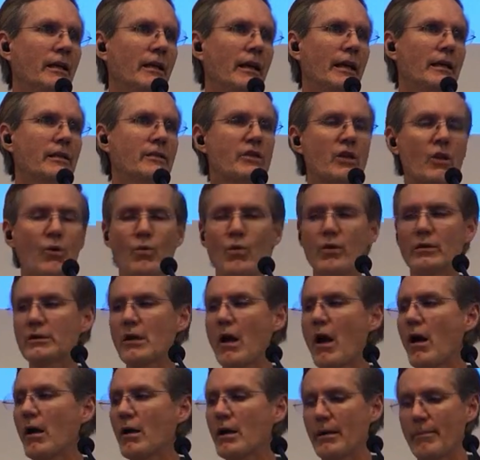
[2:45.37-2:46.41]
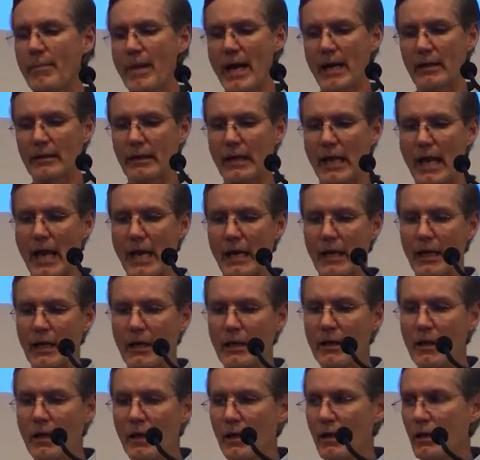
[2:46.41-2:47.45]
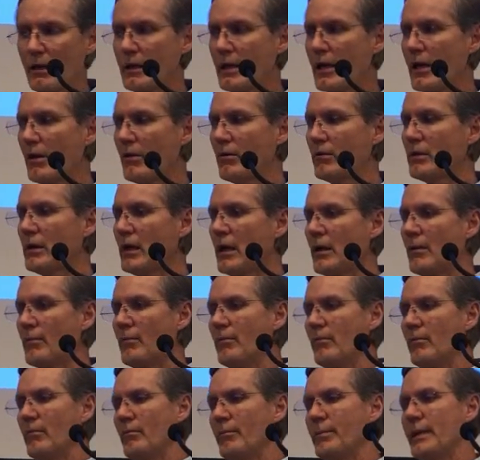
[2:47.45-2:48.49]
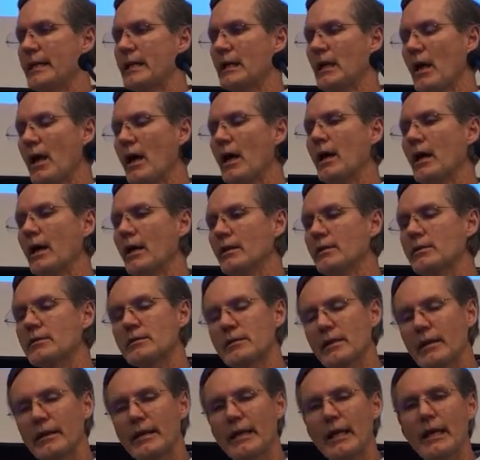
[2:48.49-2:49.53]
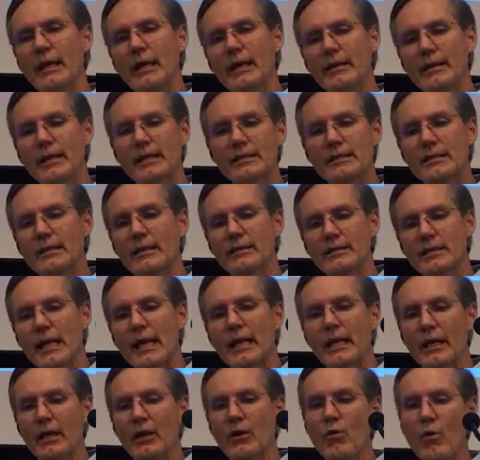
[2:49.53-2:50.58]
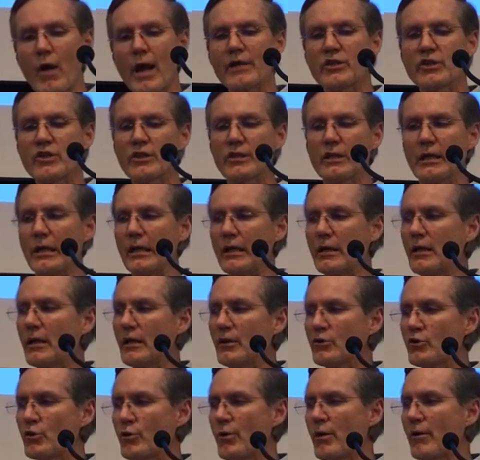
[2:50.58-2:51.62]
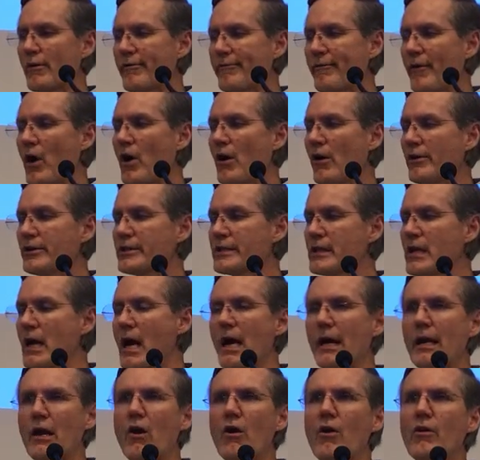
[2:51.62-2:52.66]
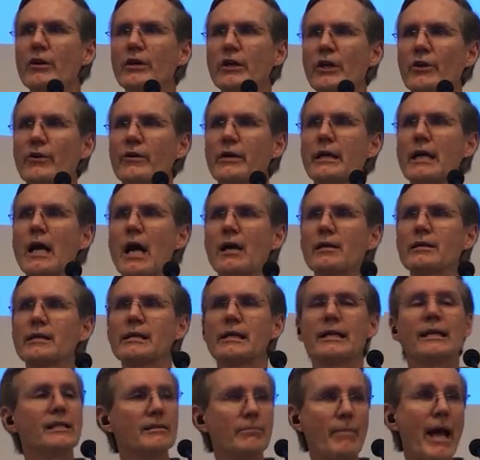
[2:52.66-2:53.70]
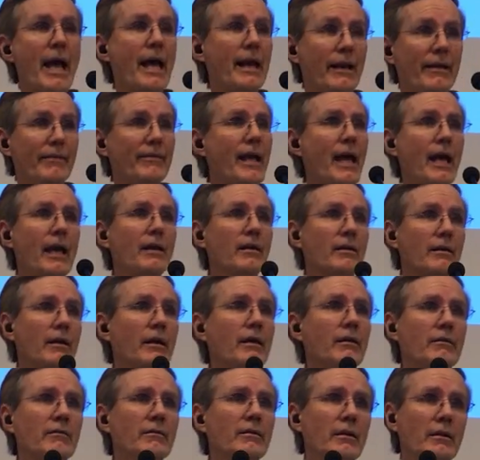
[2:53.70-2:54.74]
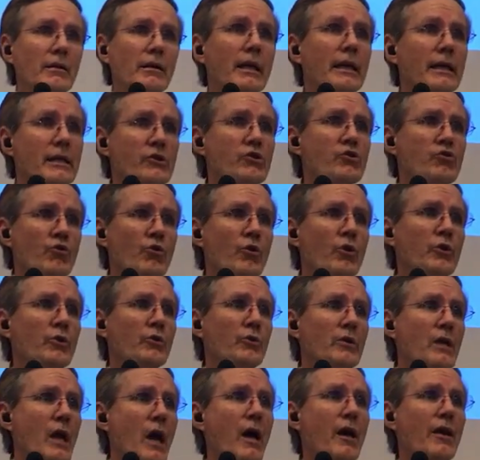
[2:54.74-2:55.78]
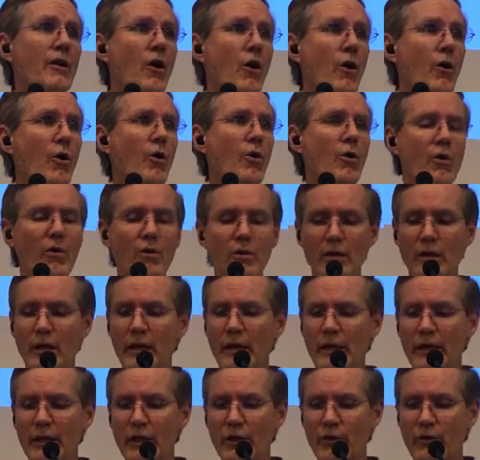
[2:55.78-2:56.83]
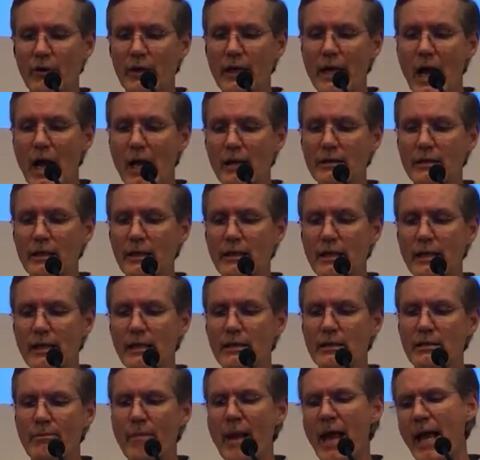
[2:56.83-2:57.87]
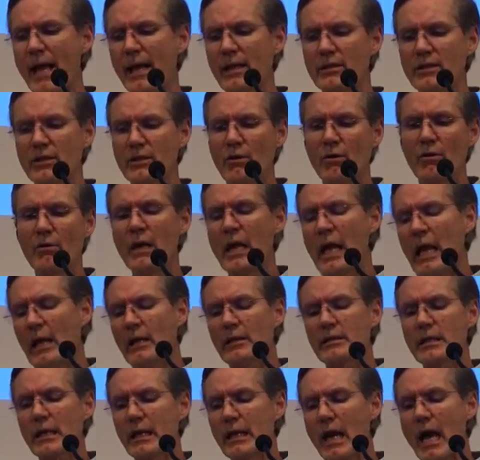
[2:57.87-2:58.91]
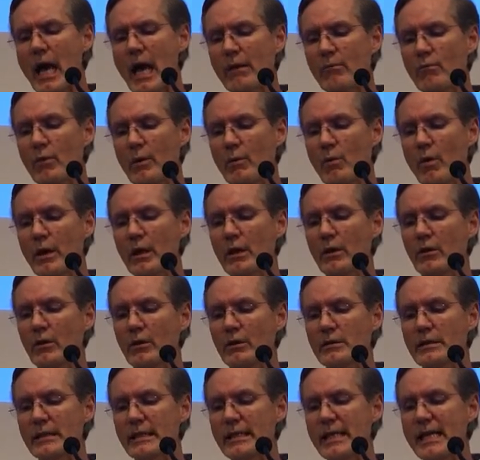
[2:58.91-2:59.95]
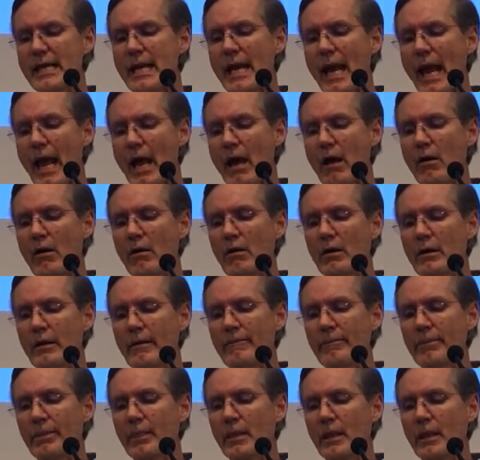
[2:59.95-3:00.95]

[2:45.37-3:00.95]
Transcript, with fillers: And so we'll talk about that. And, you know, because, again, that's the second question true or false, not all curiosity is bad. And that is true. Not all curiosity is bad. So tonight we want to see how